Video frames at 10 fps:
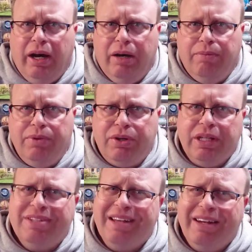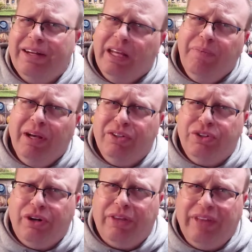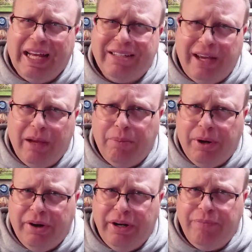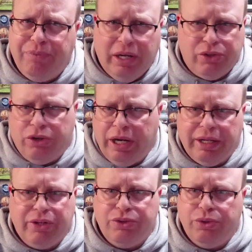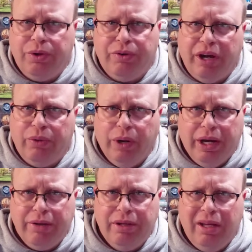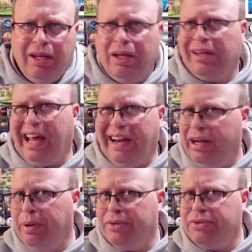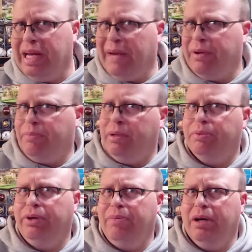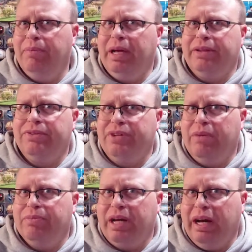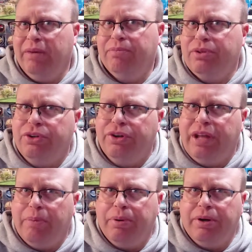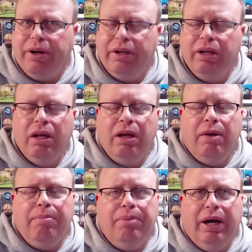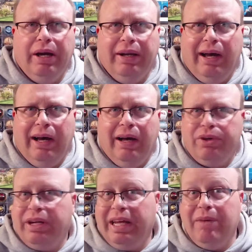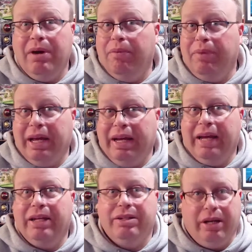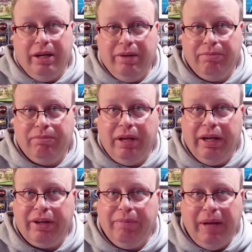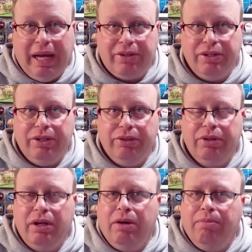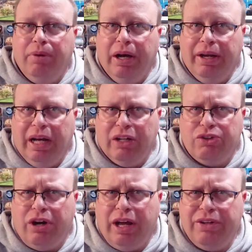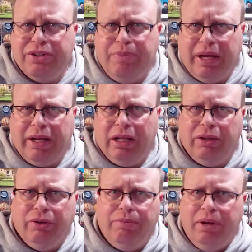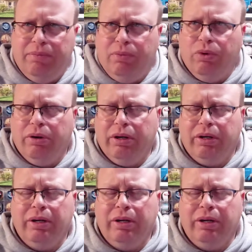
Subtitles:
you can send an email during that time period, and I'll try and get to it right away. Kind of depends on how many people email me at the same time during that period. But you can email me at any time, and I'll get back to you. But I'll try and just make it a little bit more